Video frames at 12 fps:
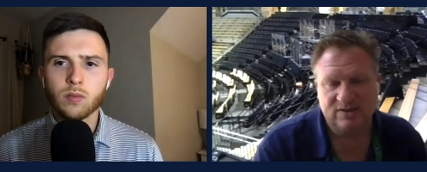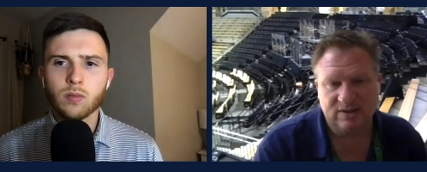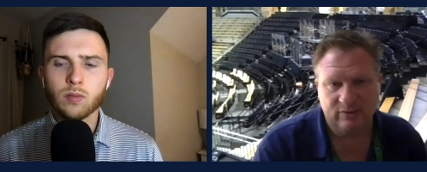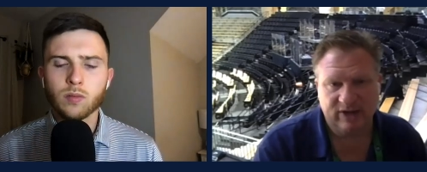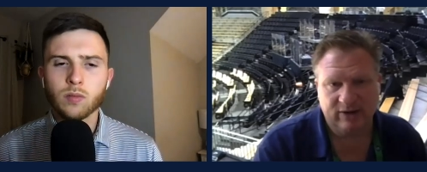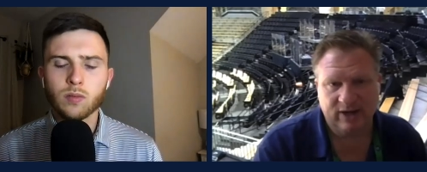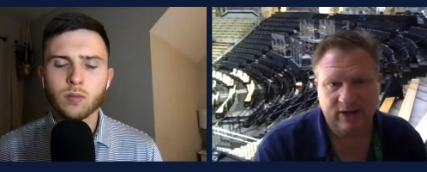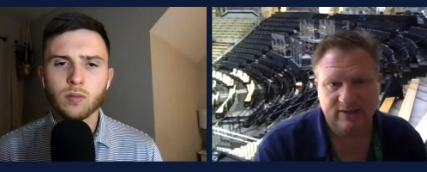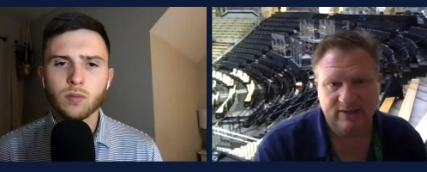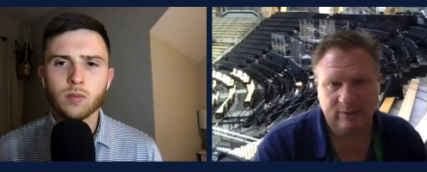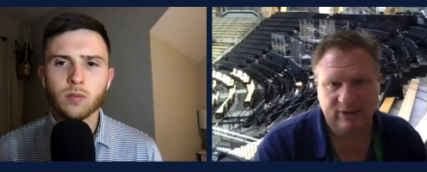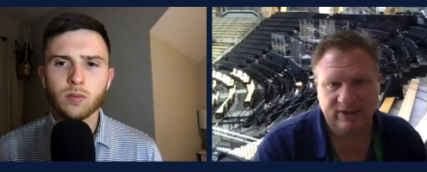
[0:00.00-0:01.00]
Speaker 1: They were down
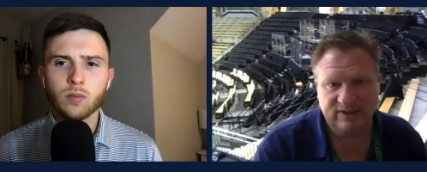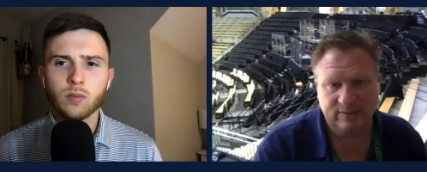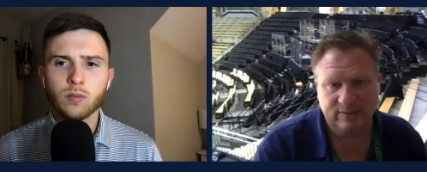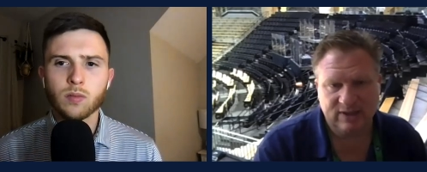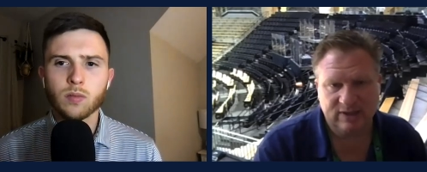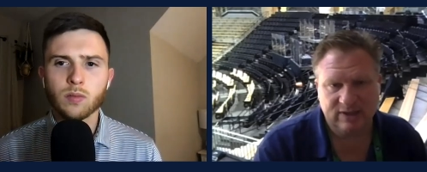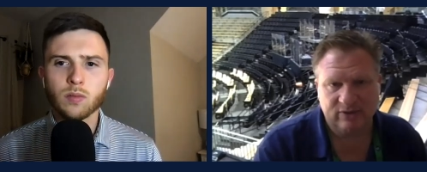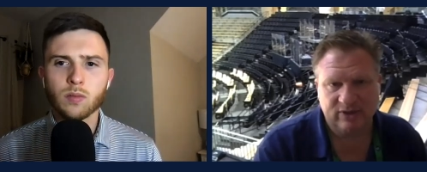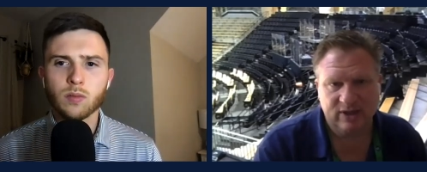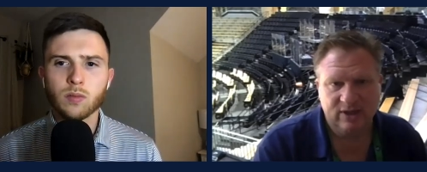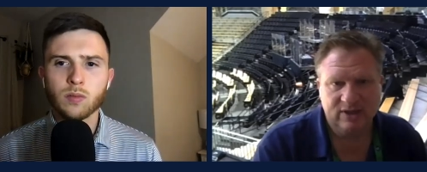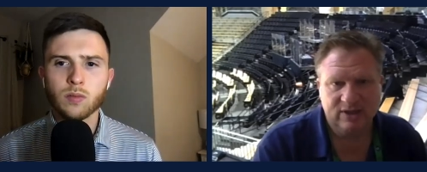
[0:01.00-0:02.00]
19 to
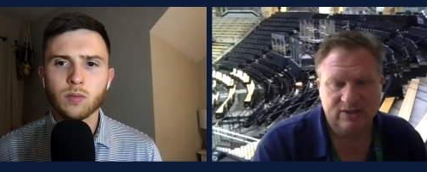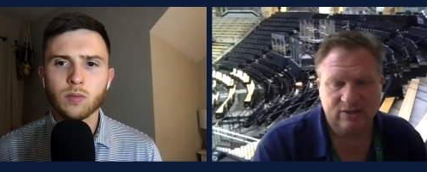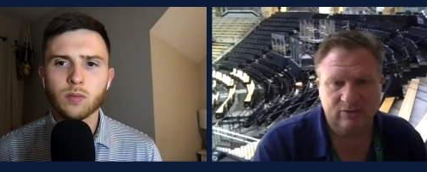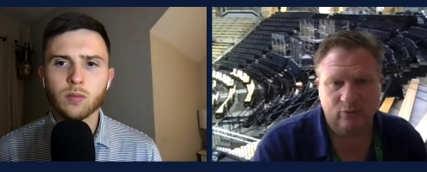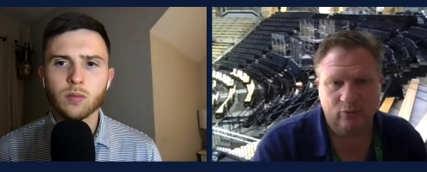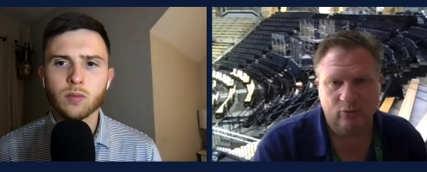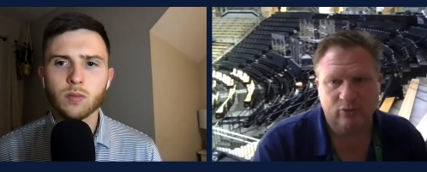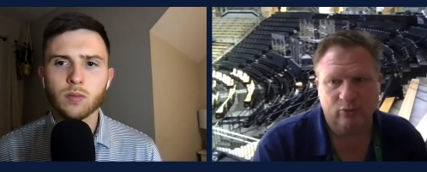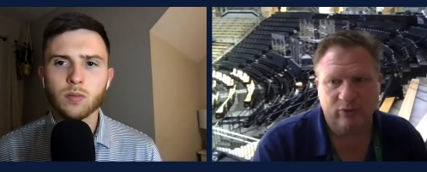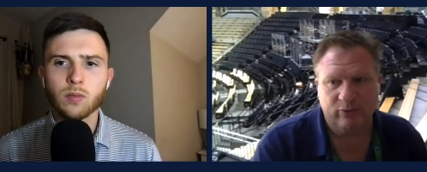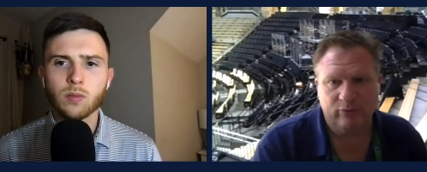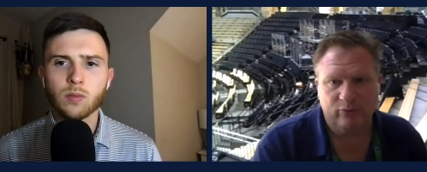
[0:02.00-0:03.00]
three. But
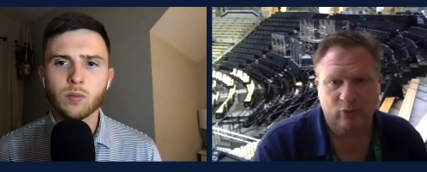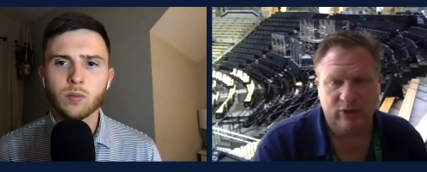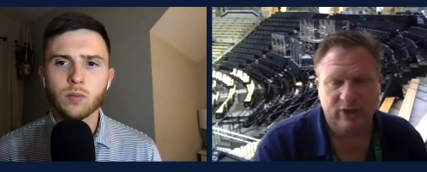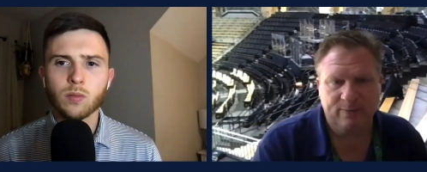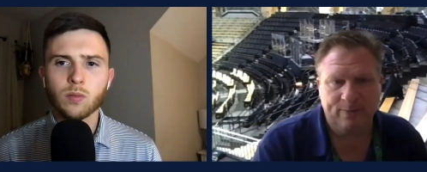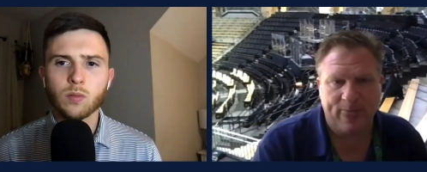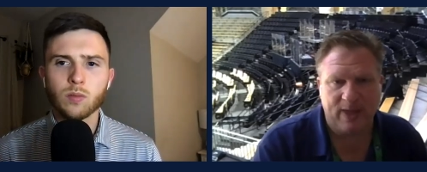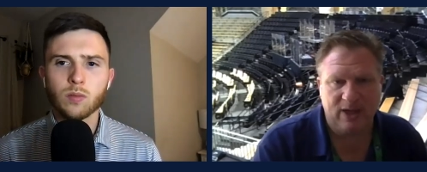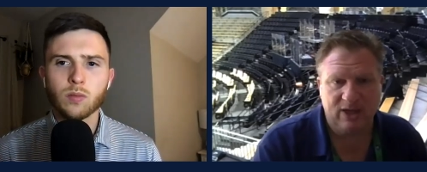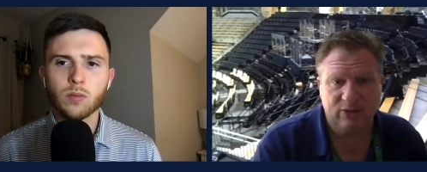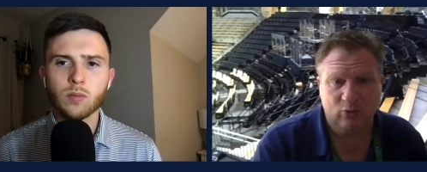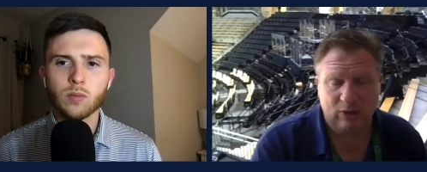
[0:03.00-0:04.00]
when,
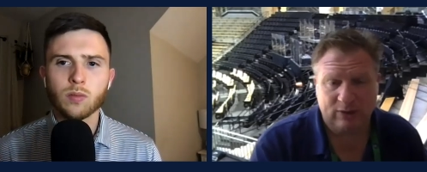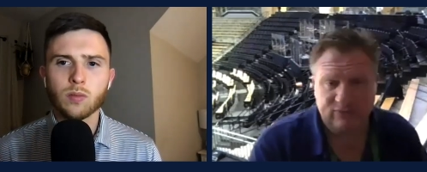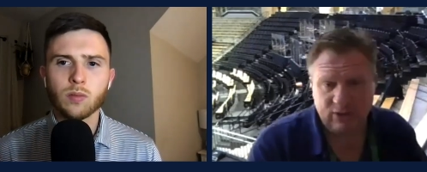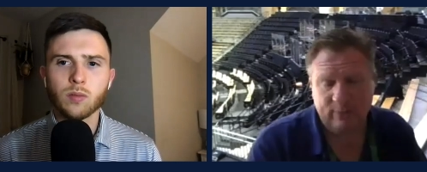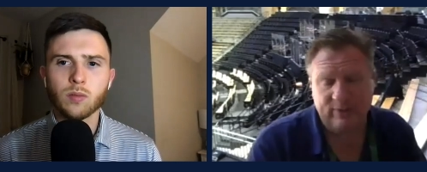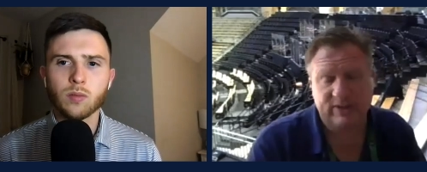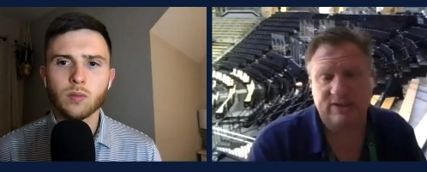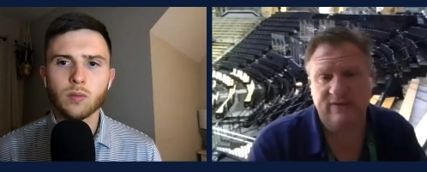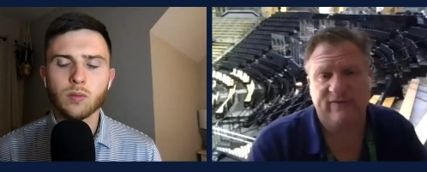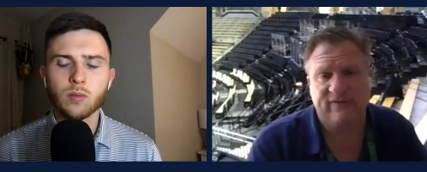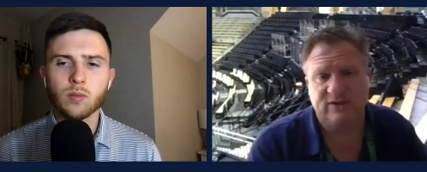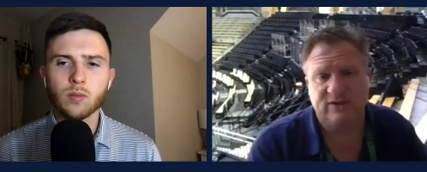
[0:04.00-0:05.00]
when I was talking about the
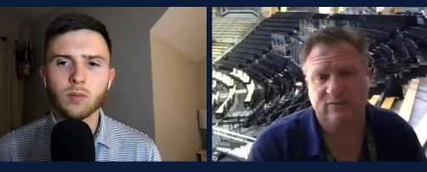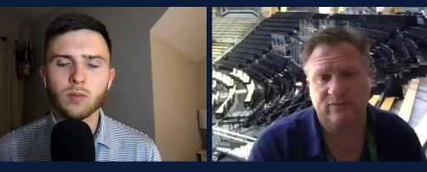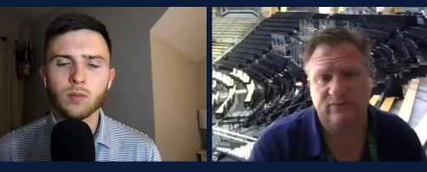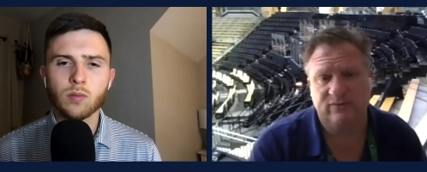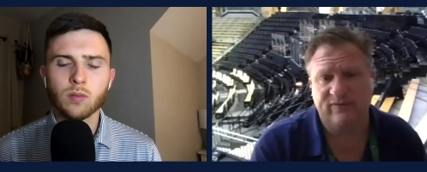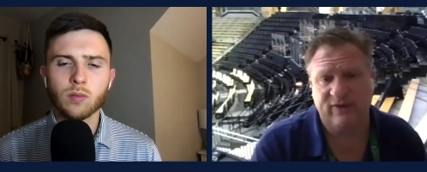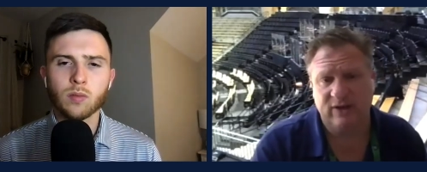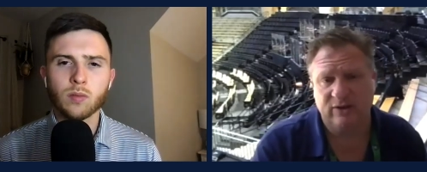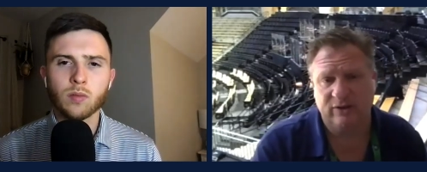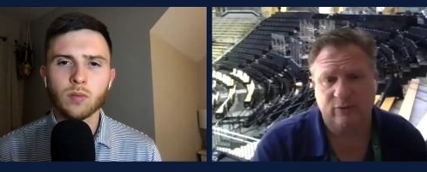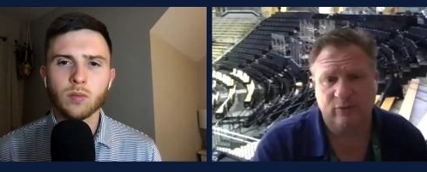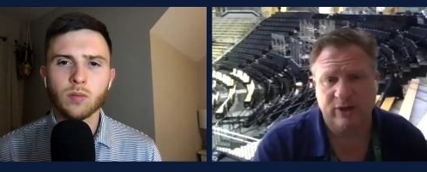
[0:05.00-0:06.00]
defense and defending
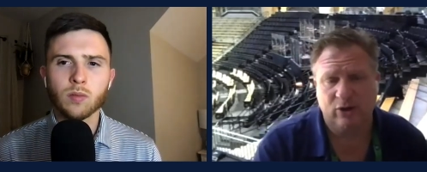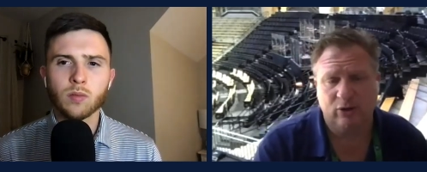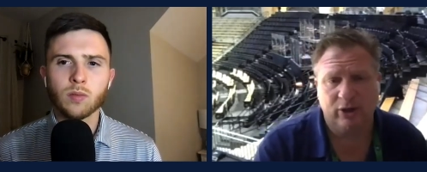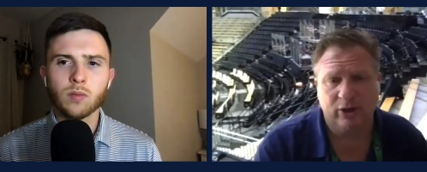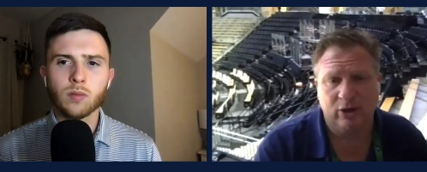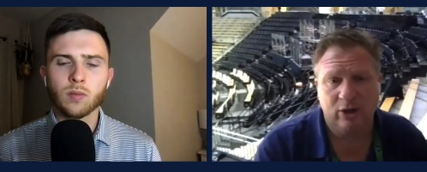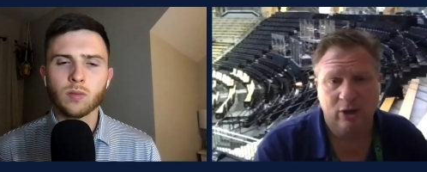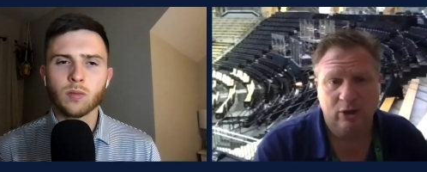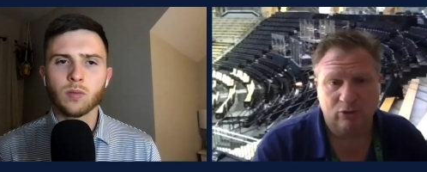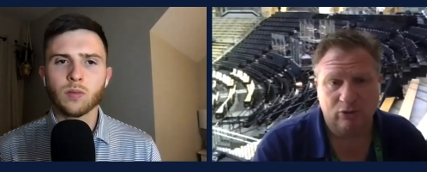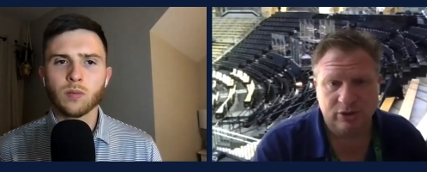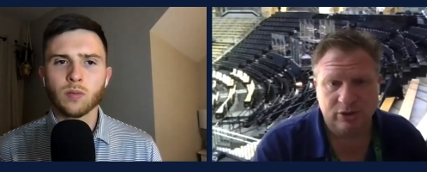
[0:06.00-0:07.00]
the three earlier,
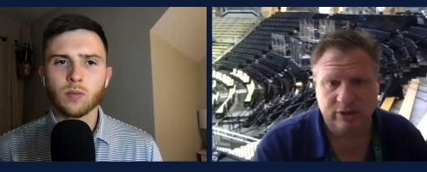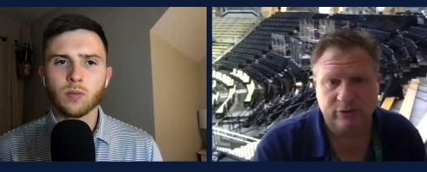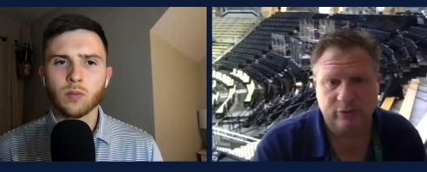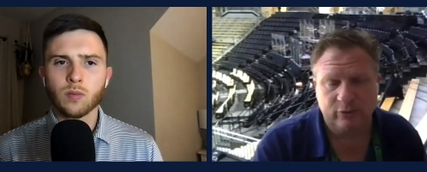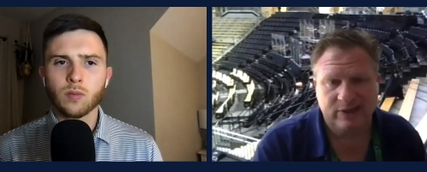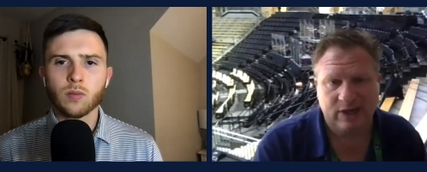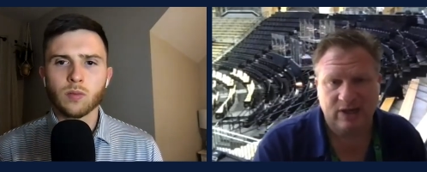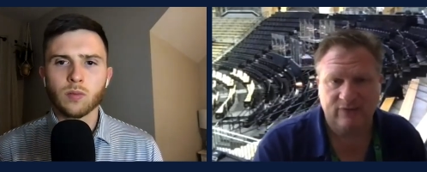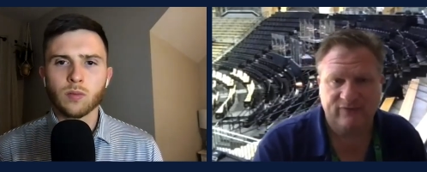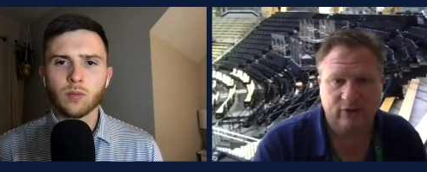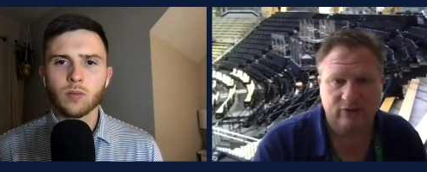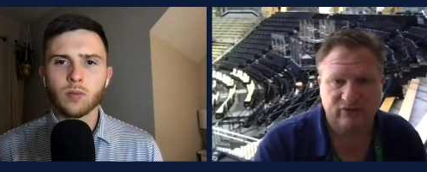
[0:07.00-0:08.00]
well, shooting the three kind
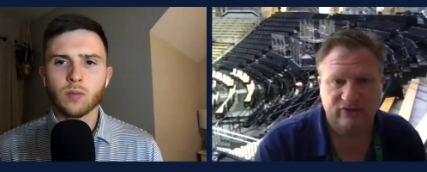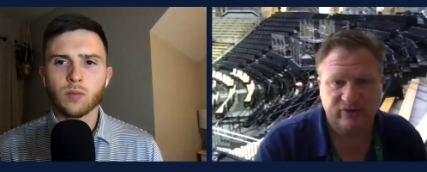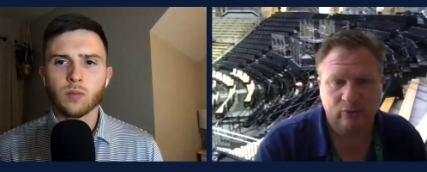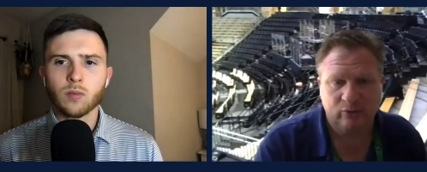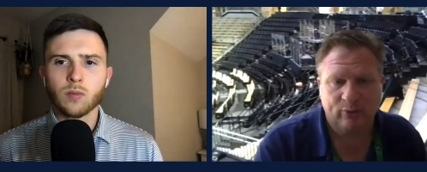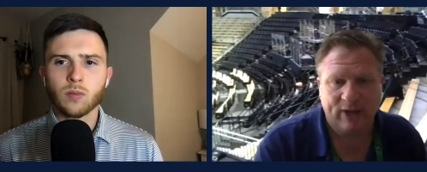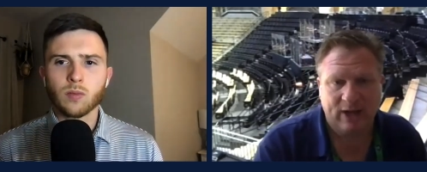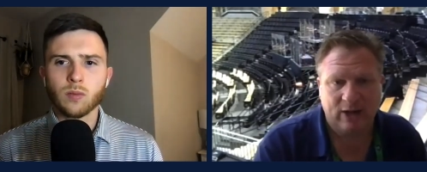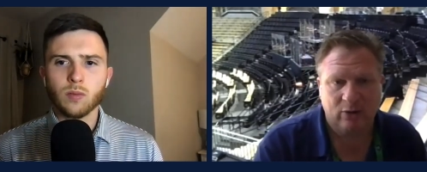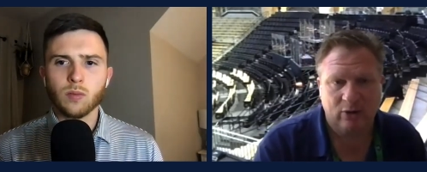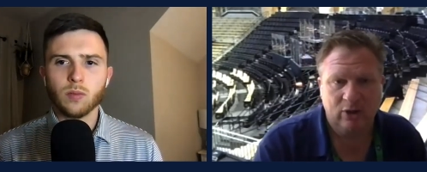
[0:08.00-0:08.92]
of follows a similar pattern.